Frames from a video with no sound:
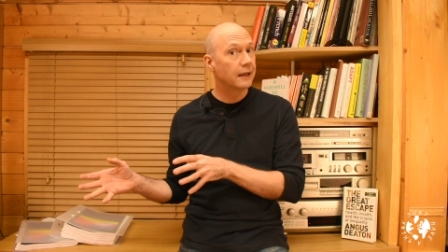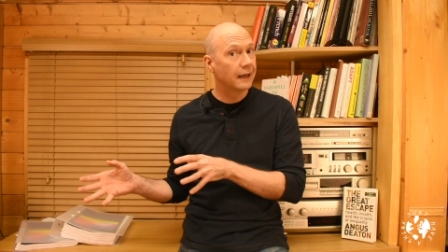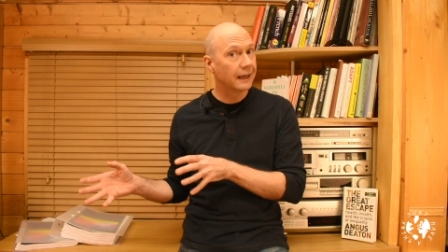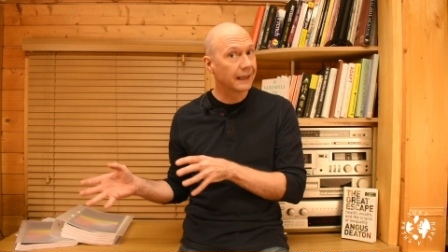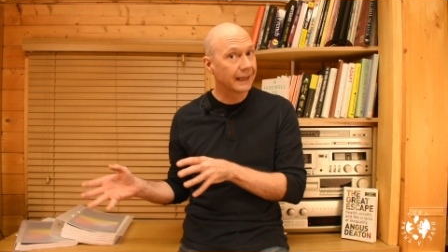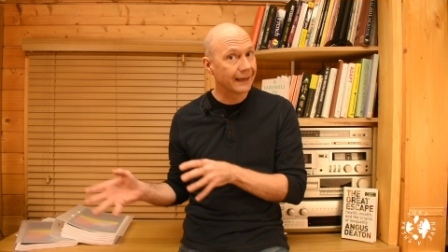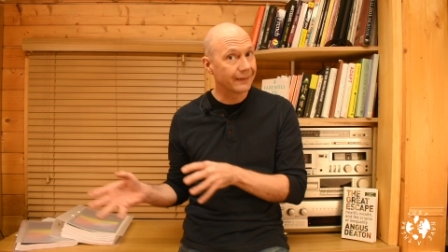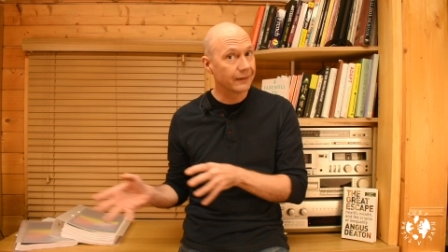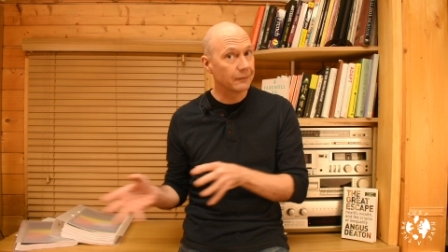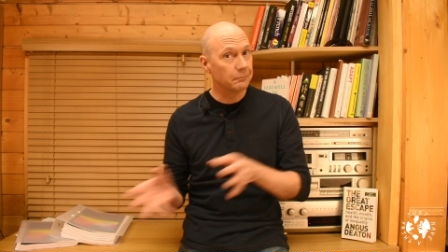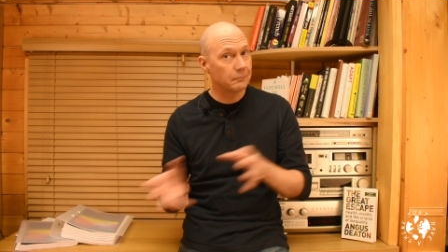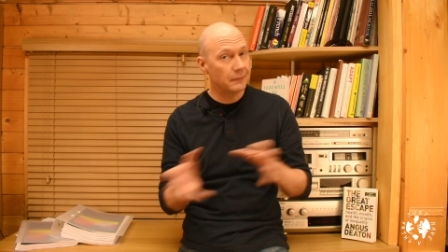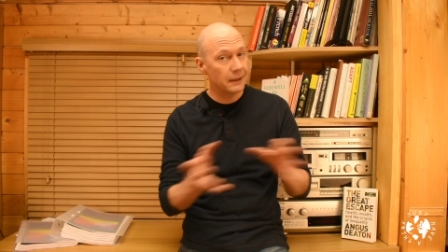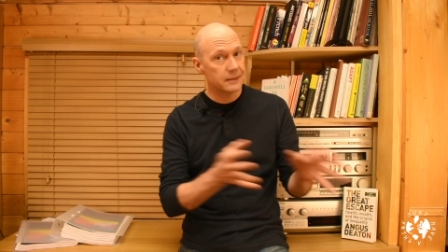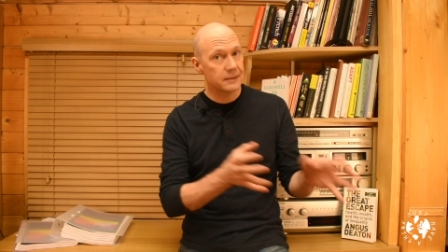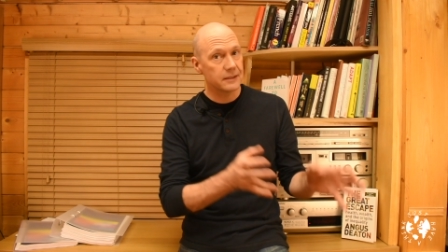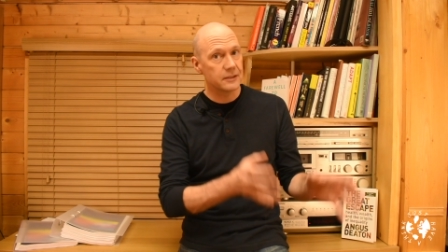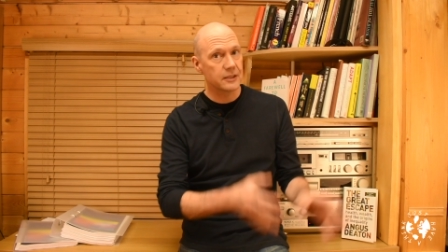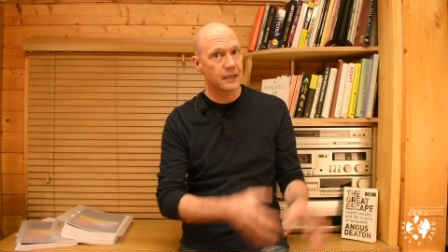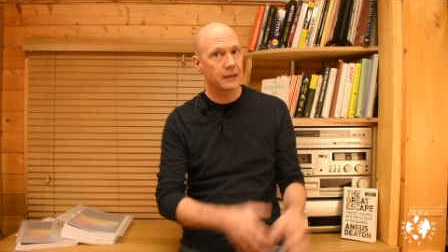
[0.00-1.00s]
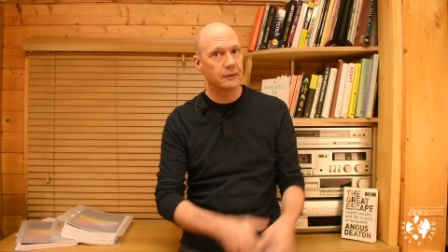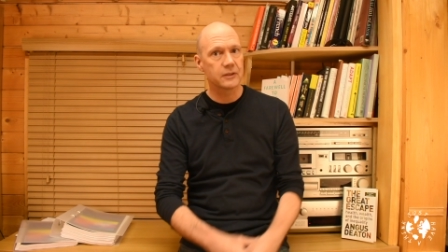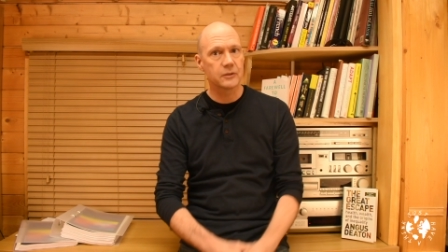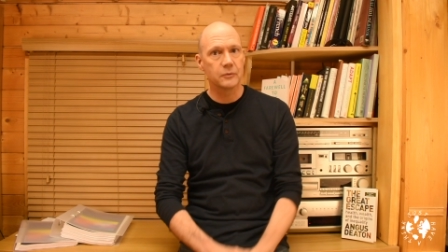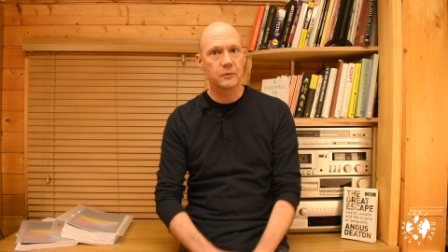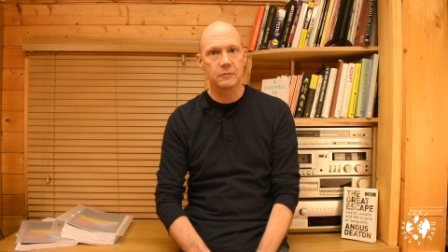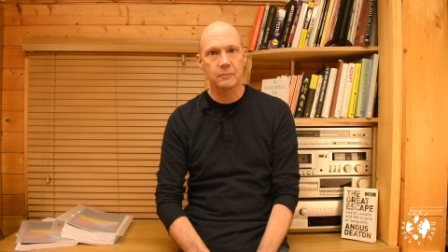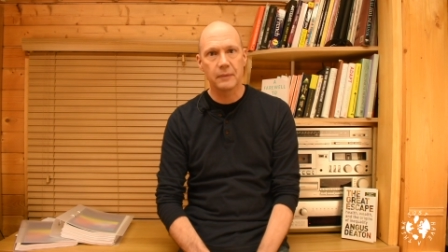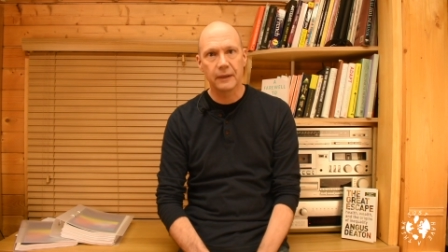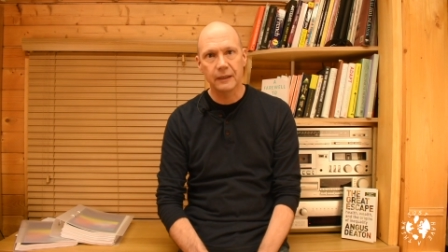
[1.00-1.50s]
and get the message out
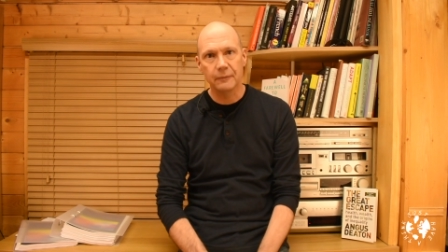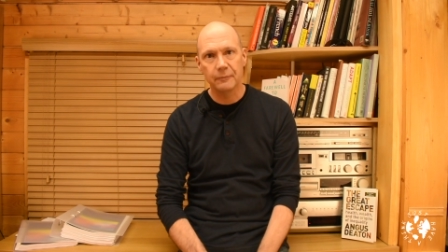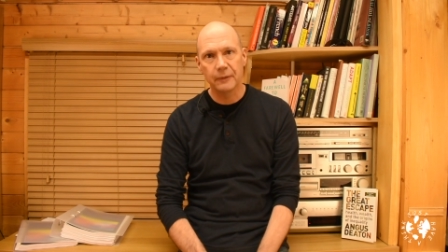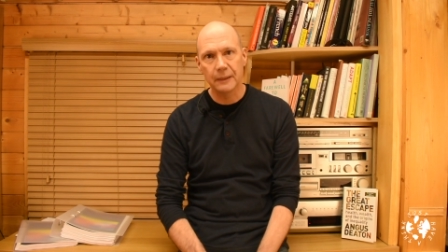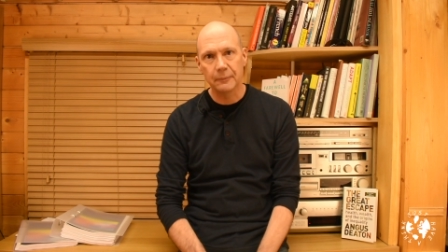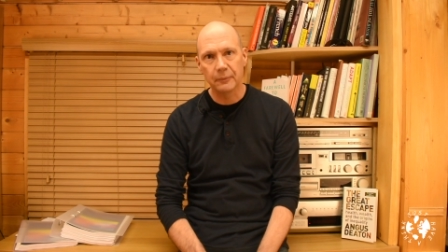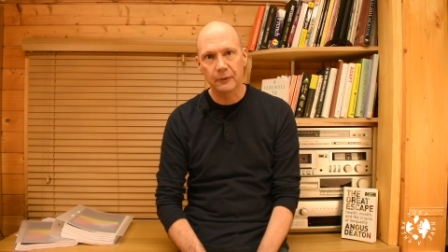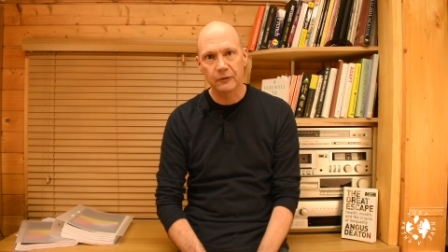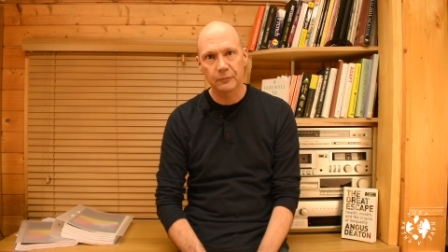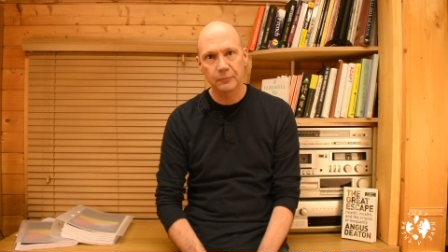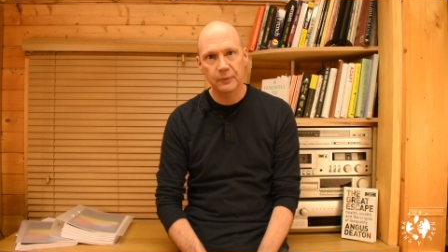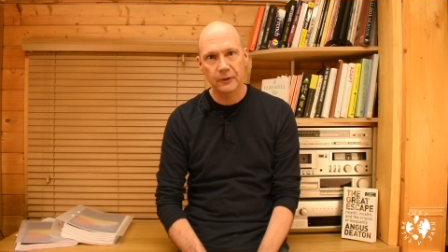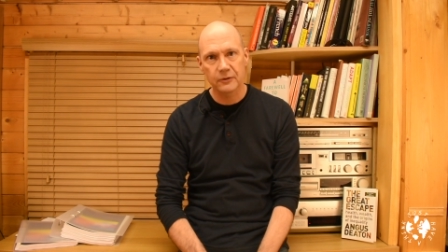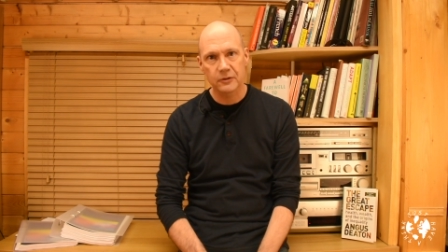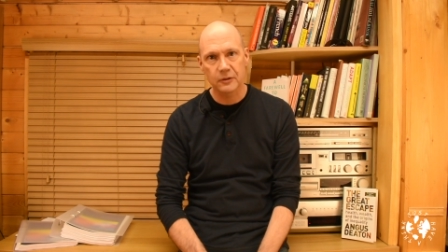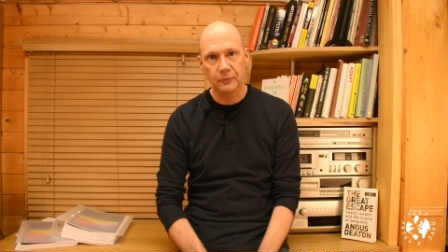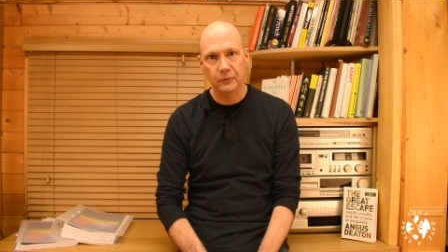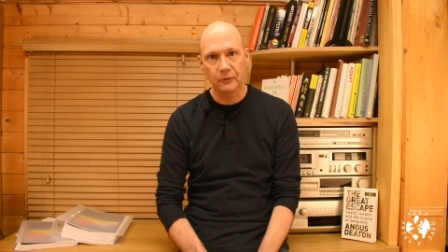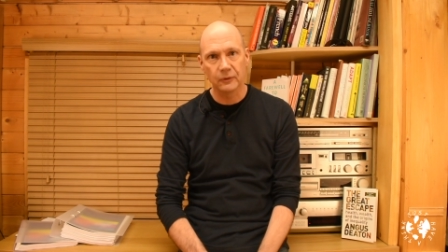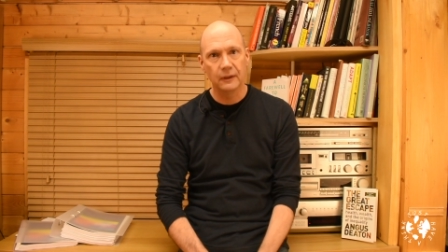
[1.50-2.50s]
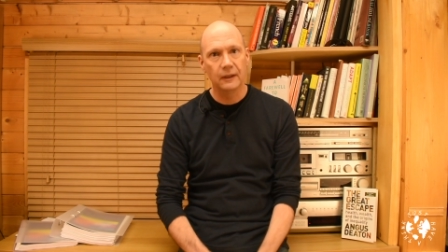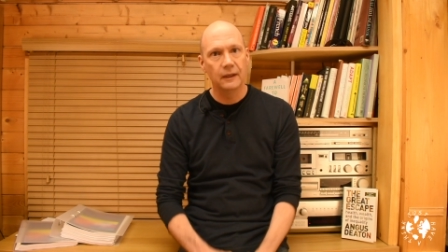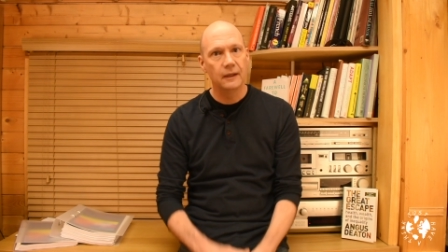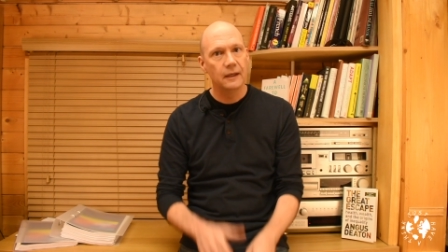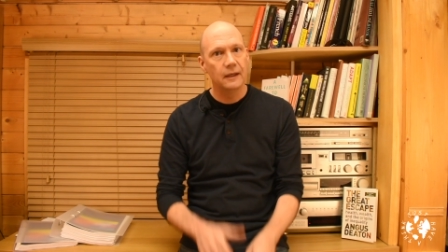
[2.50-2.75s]
to as many people as possible.